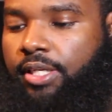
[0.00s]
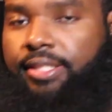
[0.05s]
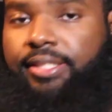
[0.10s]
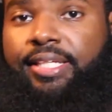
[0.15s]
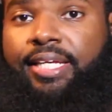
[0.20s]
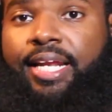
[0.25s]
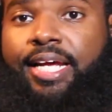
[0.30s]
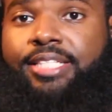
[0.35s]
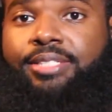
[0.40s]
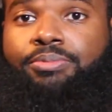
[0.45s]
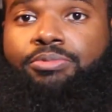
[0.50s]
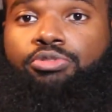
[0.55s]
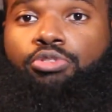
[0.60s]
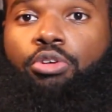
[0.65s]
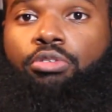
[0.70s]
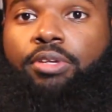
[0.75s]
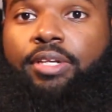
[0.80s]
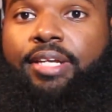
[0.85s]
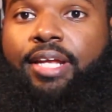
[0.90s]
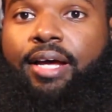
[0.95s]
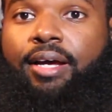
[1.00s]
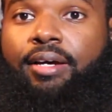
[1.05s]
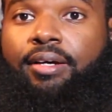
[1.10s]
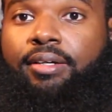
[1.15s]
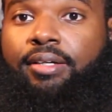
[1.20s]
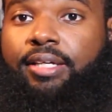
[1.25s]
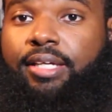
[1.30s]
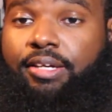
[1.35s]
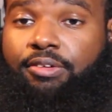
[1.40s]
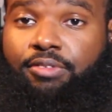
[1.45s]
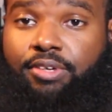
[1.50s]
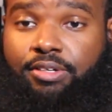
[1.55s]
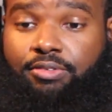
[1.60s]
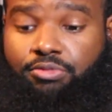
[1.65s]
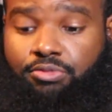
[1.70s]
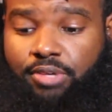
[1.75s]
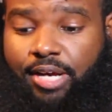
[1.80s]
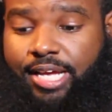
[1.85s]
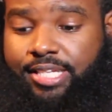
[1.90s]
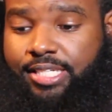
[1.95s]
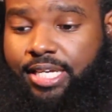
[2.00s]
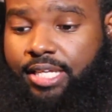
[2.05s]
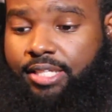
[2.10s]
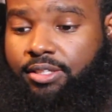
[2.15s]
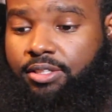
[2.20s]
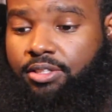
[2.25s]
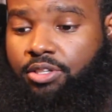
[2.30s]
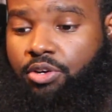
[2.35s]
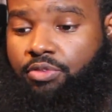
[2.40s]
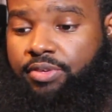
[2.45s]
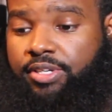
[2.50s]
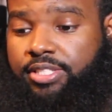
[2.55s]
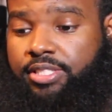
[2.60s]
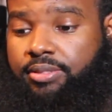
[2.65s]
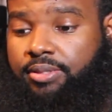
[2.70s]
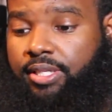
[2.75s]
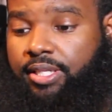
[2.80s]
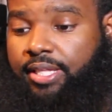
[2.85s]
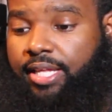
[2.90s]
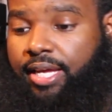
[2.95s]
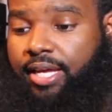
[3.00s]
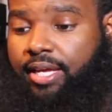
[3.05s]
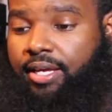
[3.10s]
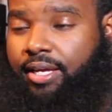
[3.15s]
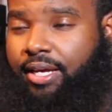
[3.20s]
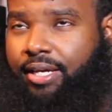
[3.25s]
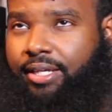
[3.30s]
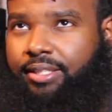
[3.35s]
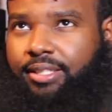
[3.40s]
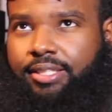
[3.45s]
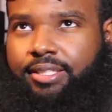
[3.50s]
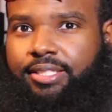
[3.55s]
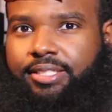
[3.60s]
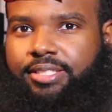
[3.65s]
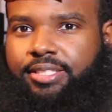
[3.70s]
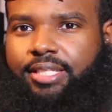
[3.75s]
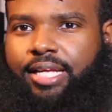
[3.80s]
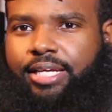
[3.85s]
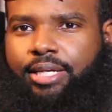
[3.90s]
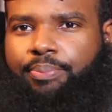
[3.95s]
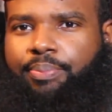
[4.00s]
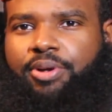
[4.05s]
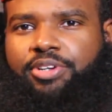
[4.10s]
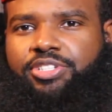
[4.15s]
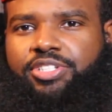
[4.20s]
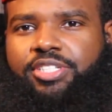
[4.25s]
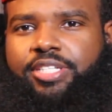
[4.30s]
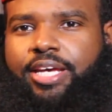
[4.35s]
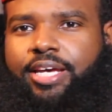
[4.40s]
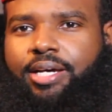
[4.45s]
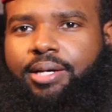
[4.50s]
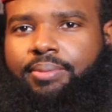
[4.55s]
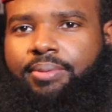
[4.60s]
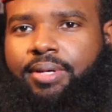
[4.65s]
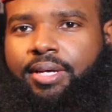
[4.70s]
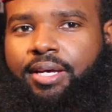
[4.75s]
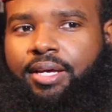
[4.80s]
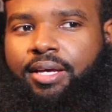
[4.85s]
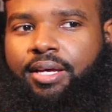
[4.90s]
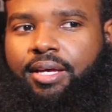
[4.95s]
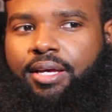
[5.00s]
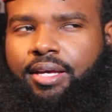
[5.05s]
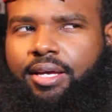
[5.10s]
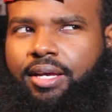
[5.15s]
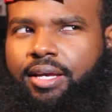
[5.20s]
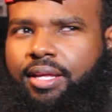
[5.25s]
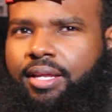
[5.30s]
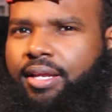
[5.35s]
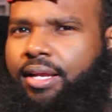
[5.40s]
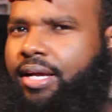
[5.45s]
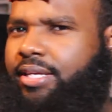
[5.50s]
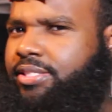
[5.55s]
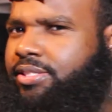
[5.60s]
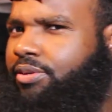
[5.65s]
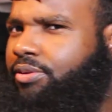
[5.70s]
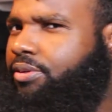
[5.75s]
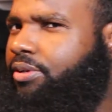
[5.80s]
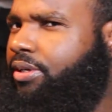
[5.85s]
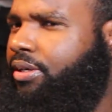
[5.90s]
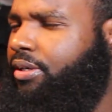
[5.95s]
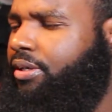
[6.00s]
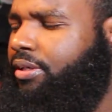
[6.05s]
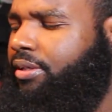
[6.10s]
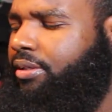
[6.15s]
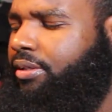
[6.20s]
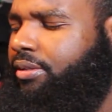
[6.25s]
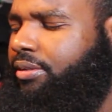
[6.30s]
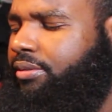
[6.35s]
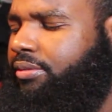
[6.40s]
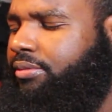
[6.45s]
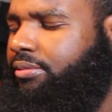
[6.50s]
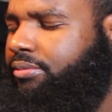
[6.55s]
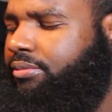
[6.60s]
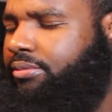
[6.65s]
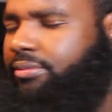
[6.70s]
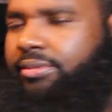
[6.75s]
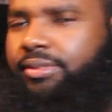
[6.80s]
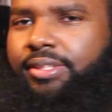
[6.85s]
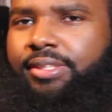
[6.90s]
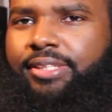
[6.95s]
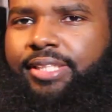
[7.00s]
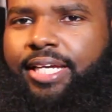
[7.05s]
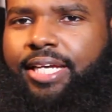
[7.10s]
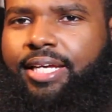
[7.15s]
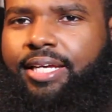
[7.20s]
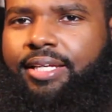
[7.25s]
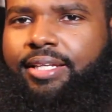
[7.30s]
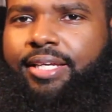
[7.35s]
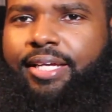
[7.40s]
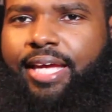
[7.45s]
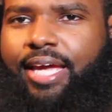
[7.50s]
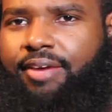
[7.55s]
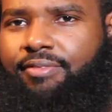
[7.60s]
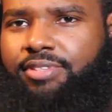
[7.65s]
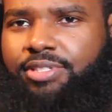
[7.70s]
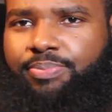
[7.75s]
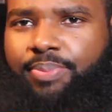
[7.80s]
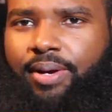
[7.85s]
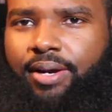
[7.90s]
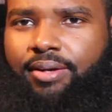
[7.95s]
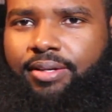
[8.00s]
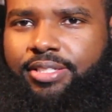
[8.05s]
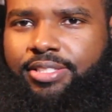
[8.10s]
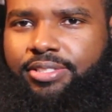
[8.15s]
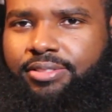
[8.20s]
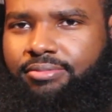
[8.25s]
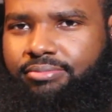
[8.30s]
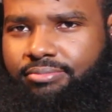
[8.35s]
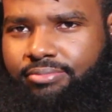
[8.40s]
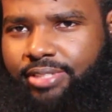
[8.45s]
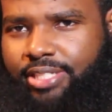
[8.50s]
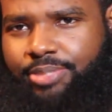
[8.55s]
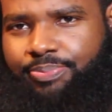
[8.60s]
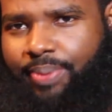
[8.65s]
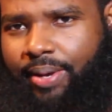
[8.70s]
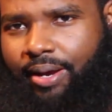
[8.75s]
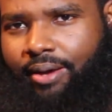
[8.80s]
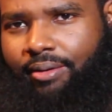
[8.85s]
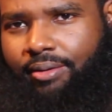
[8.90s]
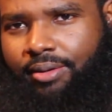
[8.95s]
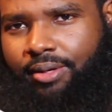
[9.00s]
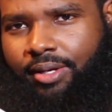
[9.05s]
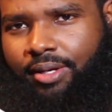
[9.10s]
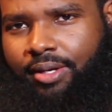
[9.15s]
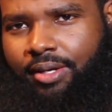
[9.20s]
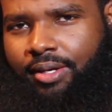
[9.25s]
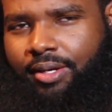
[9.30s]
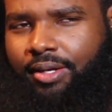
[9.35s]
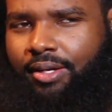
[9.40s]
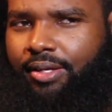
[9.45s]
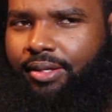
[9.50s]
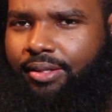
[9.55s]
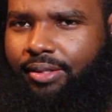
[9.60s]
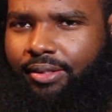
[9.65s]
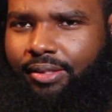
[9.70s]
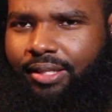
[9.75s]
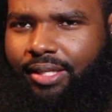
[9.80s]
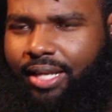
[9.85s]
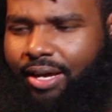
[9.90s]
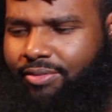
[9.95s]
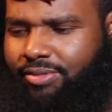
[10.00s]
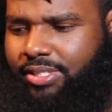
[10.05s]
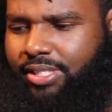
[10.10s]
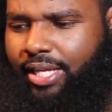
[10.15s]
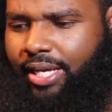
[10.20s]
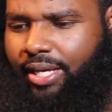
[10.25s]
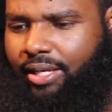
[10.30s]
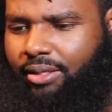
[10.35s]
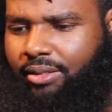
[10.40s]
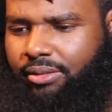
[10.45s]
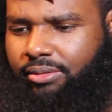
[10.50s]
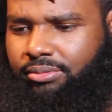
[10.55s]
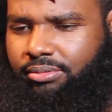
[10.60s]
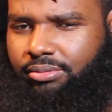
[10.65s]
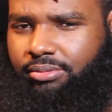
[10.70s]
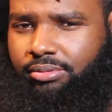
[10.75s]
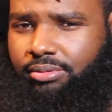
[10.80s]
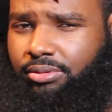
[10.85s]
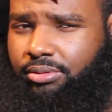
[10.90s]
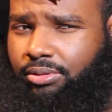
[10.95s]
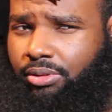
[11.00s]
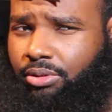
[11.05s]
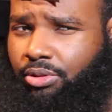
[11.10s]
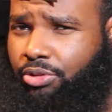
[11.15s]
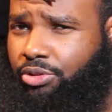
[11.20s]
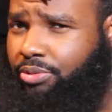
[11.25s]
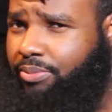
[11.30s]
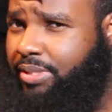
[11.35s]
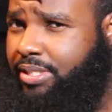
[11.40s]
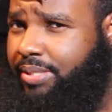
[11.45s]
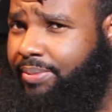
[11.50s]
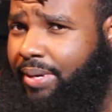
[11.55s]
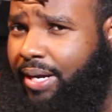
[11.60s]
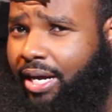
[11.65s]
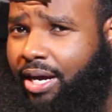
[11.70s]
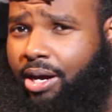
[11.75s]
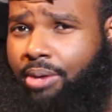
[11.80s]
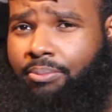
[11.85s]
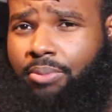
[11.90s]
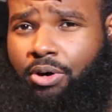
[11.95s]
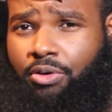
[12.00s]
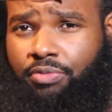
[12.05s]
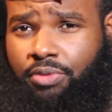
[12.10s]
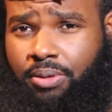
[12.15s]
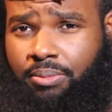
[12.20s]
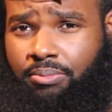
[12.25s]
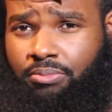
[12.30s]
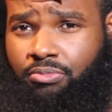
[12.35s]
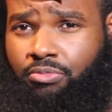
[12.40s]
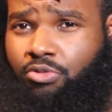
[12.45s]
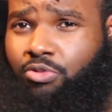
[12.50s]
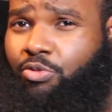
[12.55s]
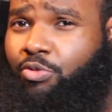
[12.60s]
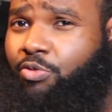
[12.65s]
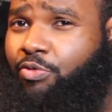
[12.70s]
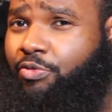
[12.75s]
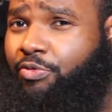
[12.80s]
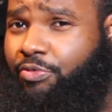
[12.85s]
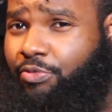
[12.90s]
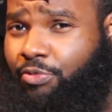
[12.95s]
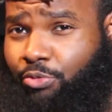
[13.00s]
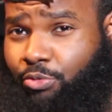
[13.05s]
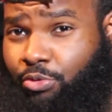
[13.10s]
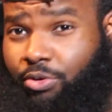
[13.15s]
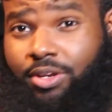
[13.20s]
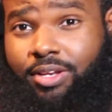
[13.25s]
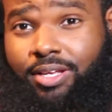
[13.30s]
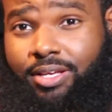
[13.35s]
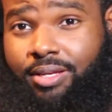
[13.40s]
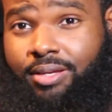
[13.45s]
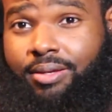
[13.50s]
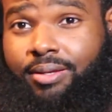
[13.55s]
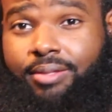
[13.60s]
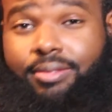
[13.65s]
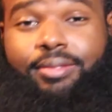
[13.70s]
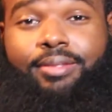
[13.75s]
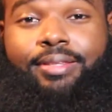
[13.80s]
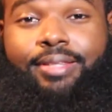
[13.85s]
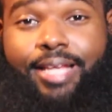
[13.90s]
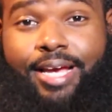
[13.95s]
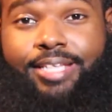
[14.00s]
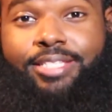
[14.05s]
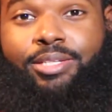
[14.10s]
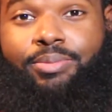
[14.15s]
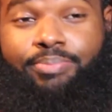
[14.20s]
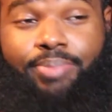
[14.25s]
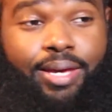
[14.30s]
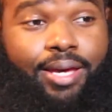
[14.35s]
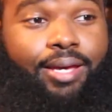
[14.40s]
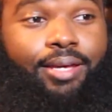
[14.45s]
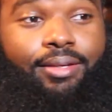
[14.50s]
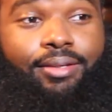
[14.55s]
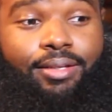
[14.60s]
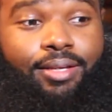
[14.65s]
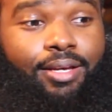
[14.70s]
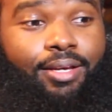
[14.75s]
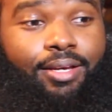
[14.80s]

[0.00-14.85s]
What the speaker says: And then as I'm scrolling down, well, as I look over into the thing, I clicked into like the purchase tab, and I saw the canvas pair, this pair, and I was like, hold on, you mean to me I caught both of them? Really? That's a bet.